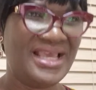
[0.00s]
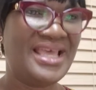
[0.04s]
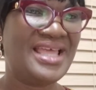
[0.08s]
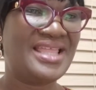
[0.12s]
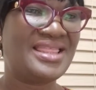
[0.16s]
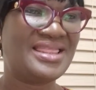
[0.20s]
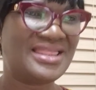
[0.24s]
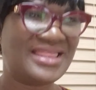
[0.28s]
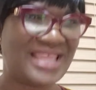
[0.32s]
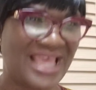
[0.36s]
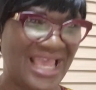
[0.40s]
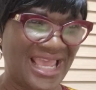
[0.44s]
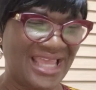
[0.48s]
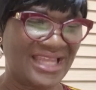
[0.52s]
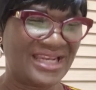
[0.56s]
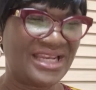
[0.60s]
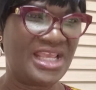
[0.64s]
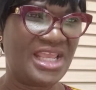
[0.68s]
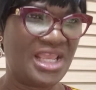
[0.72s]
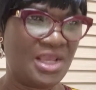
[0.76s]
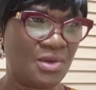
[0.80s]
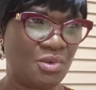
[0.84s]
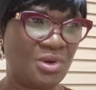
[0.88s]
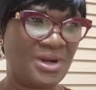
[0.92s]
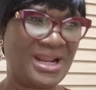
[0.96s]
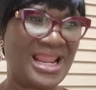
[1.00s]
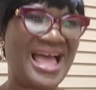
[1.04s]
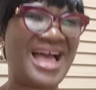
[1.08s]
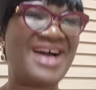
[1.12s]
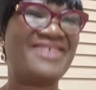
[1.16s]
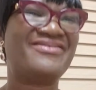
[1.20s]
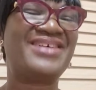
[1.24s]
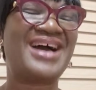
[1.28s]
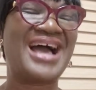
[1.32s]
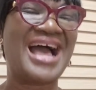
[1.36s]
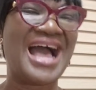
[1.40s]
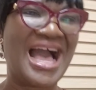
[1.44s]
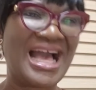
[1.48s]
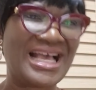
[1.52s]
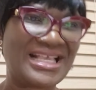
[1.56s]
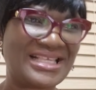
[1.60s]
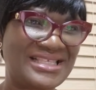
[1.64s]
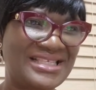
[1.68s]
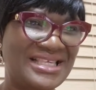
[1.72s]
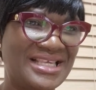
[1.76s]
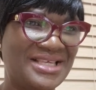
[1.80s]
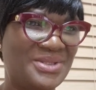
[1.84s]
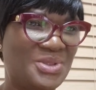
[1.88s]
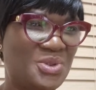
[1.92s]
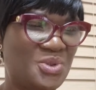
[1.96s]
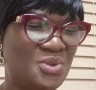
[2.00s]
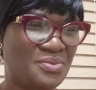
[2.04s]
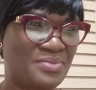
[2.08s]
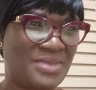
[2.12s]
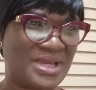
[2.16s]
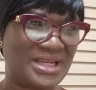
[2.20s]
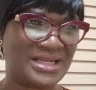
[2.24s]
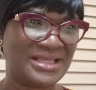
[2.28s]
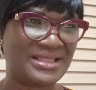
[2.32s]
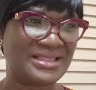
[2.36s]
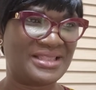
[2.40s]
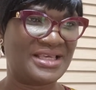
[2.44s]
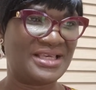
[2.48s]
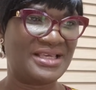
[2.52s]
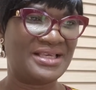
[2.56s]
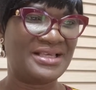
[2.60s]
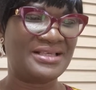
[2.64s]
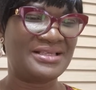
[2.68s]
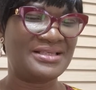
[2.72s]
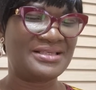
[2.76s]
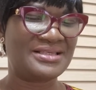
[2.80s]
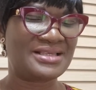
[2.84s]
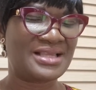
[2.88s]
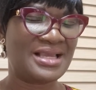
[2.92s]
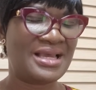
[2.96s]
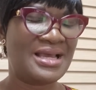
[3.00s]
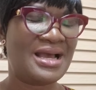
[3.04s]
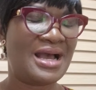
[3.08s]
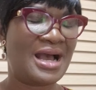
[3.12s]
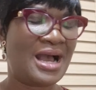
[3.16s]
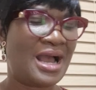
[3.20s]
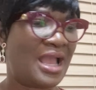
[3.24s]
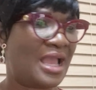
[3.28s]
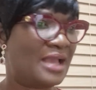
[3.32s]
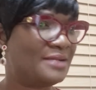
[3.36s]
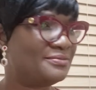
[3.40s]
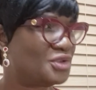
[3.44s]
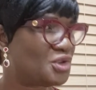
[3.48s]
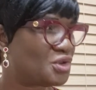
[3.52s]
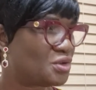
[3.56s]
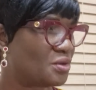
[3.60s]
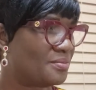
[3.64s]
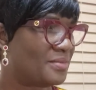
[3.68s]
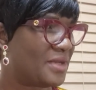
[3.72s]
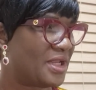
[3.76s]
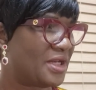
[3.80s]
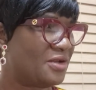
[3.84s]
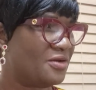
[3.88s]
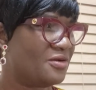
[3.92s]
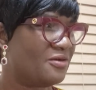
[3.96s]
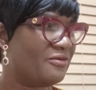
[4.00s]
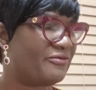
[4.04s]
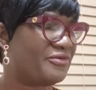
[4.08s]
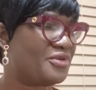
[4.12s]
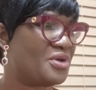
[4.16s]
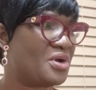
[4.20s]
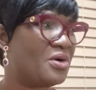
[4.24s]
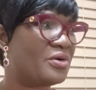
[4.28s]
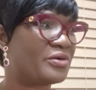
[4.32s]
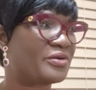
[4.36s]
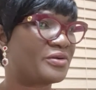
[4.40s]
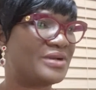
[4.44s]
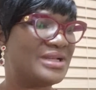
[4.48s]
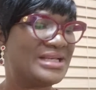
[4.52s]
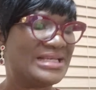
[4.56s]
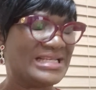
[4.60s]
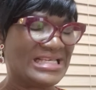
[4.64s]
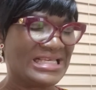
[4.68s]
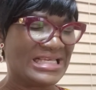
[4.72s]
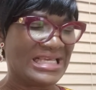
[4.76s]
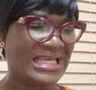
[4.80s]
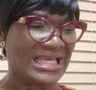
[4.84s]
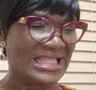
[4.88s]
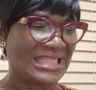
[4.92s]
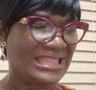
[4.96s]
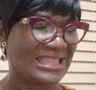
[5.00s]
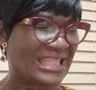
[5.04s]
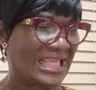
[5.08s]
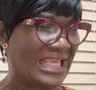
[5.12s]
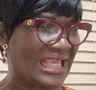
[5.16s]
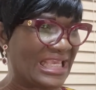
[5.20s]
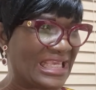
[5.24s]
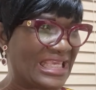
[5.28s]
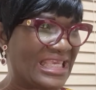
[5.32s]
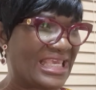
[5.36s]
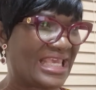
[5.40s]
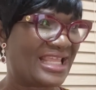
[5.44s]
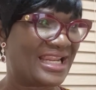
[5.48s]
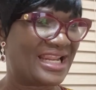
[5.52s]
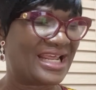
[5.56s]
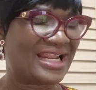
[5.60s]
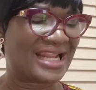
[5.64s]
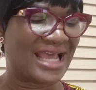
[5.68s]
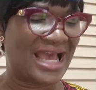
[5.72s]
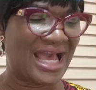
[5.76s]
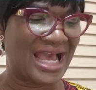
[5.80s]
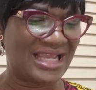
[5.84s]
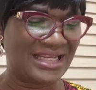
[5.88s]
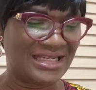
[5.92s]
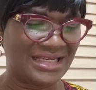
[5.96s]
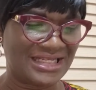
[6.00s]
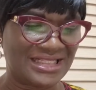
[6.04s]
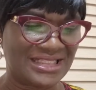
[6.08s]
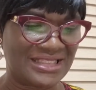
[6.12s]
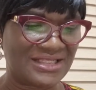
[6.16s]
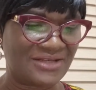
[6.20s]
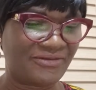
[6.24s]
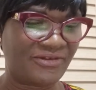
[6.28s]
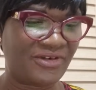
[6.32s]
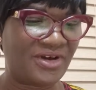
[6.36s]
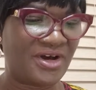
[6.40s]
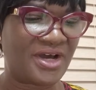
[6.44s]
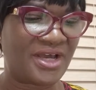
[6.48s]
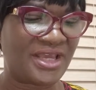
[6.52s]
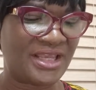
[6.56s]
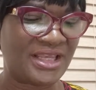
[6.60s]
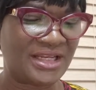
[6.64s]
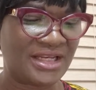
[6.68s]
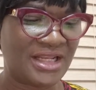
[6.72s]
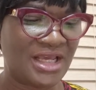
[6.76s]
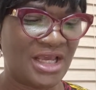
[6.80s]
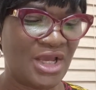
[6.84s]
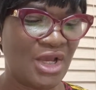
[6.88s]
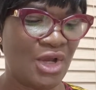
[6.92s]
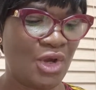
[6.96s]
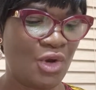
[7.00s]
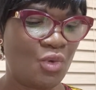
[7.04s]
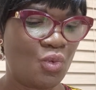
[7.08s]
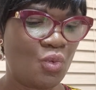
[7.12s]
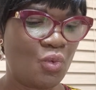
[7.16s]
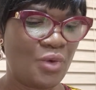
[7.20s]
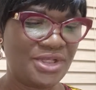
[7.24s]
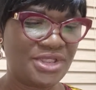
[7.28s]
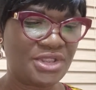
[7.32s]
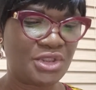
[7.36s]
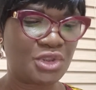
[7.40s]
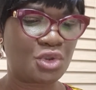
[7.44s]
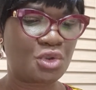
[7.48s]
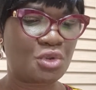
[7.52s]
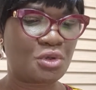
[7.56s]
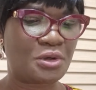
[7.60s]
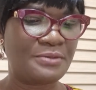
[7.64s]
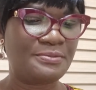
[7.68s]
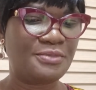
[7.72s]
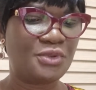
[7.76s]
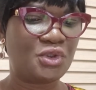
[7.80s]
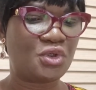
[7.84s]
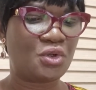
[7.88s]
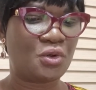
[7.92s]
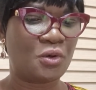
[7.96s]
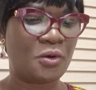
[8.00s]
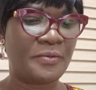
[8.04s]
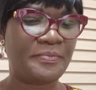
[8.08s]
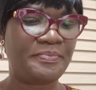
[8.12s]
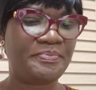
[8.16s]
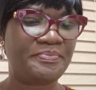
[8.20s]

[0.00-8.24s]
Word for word: Then he will have access to many things. I am sure many of you are already thinking and identifying which scripture